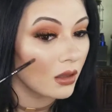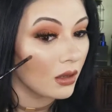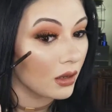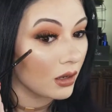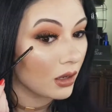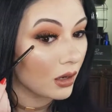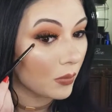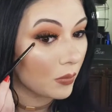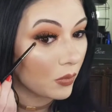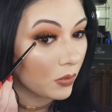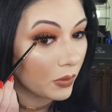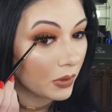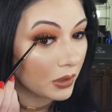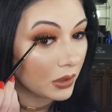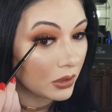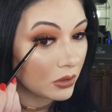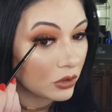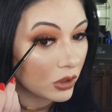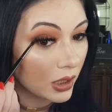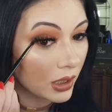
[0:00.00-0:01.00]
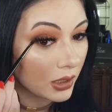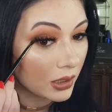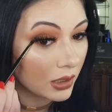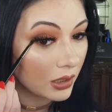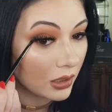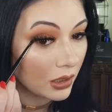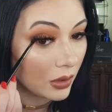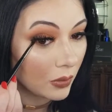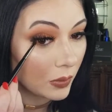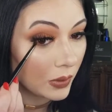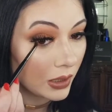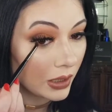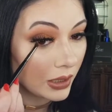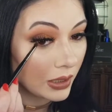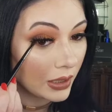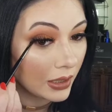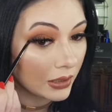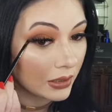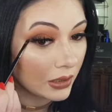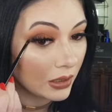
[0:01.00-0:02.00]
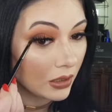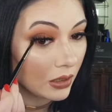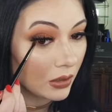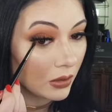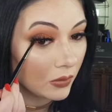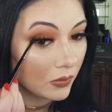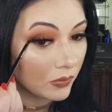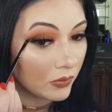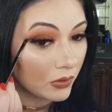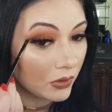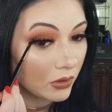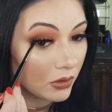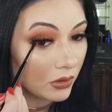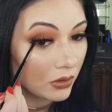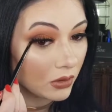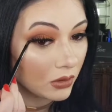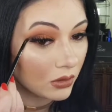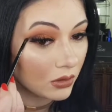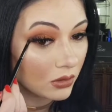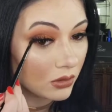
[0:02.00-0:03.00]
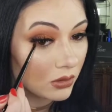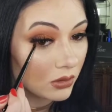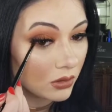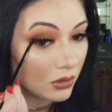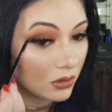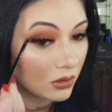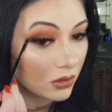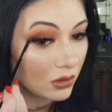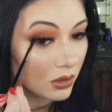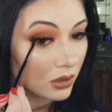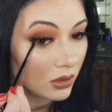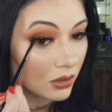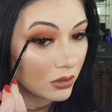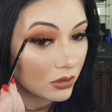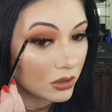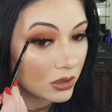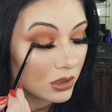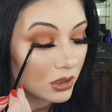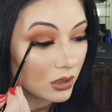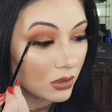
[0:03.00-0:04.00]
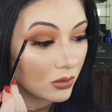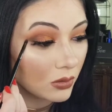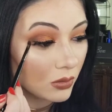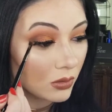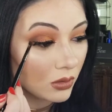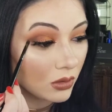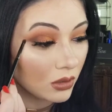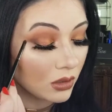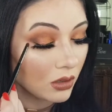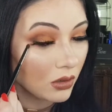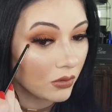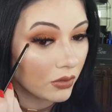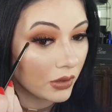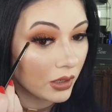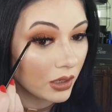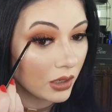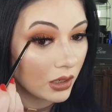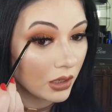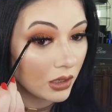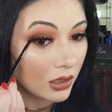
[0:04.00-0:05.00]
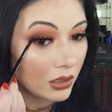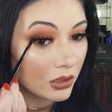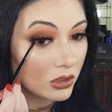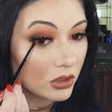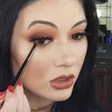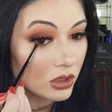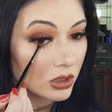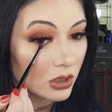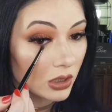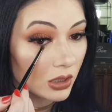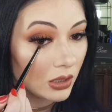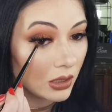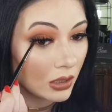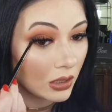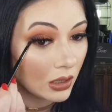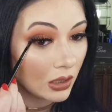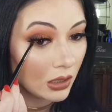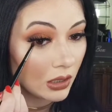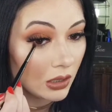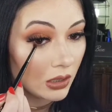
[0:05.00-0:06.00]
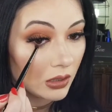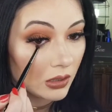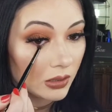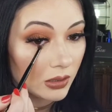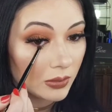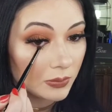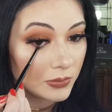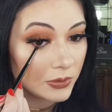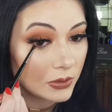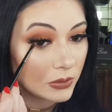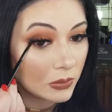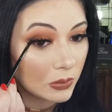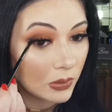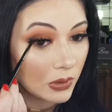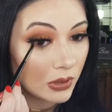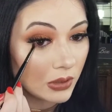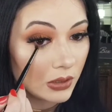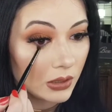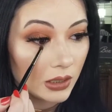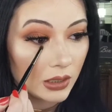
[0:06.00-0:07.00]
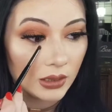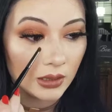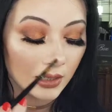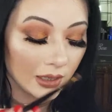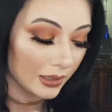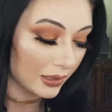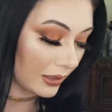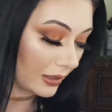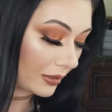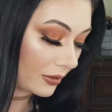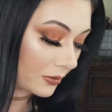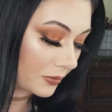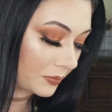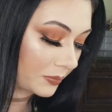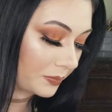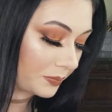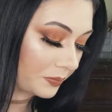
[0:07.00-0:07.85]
And I'm going to I want to connect it over here too, on the edge. I'm just running that down.